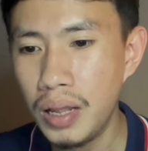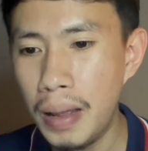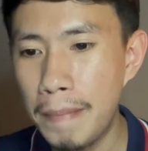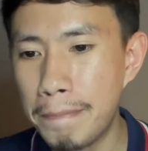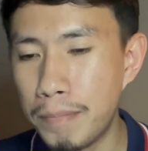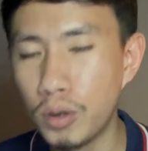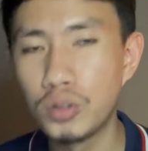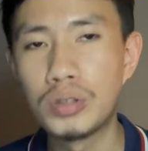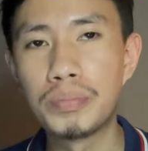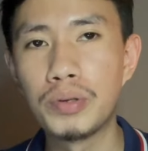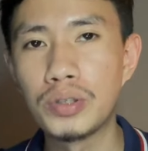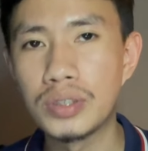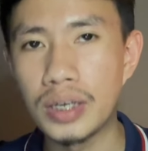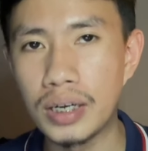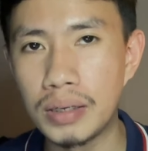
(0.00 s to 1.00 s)
multiple
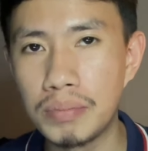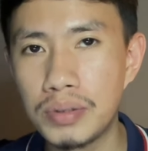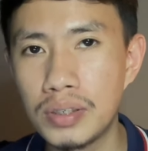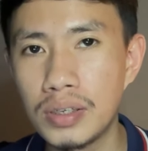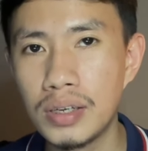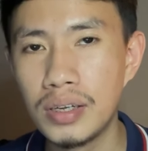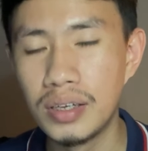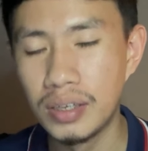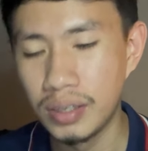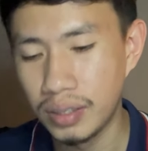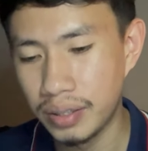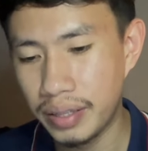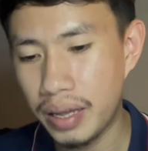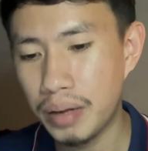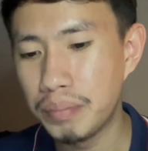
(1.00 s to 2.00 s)
times,
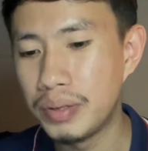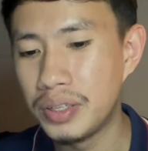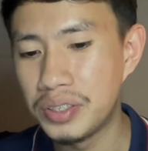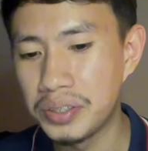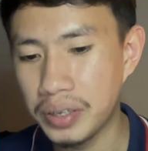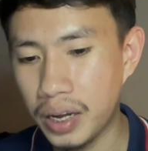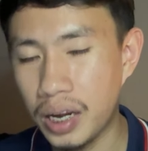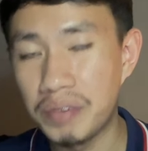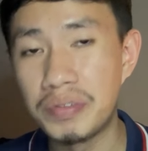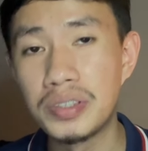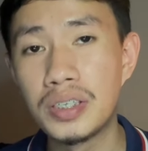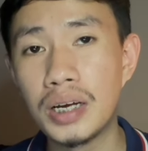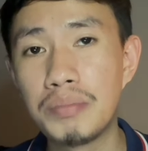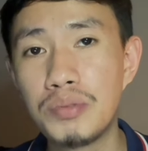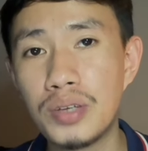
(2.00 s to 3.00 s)
that means every
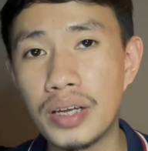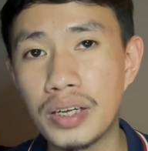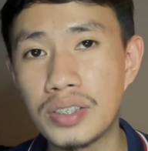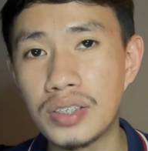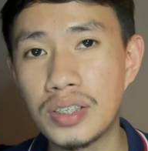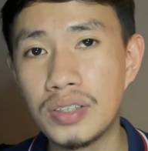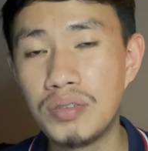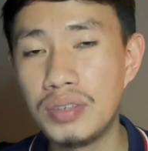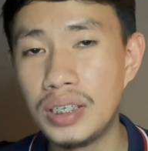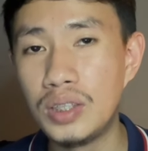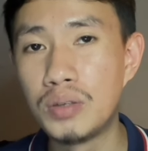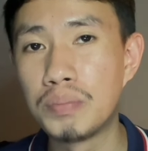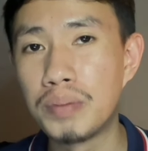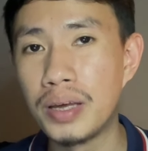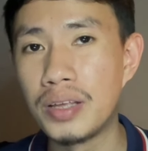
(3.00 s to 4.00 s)
time you exit, you need
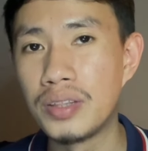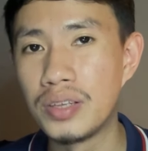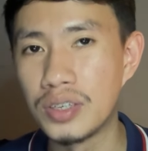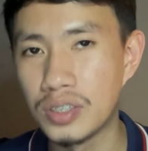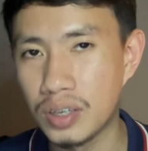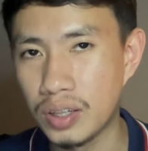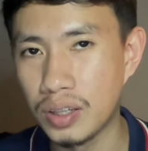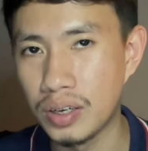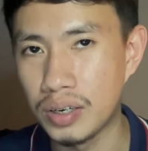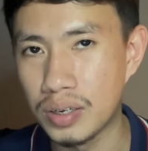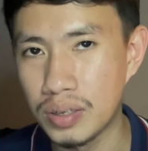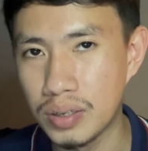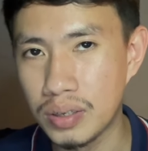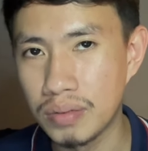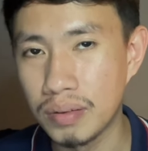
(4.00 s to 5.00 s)
to pay this
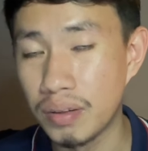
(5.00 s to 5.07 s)
clearance.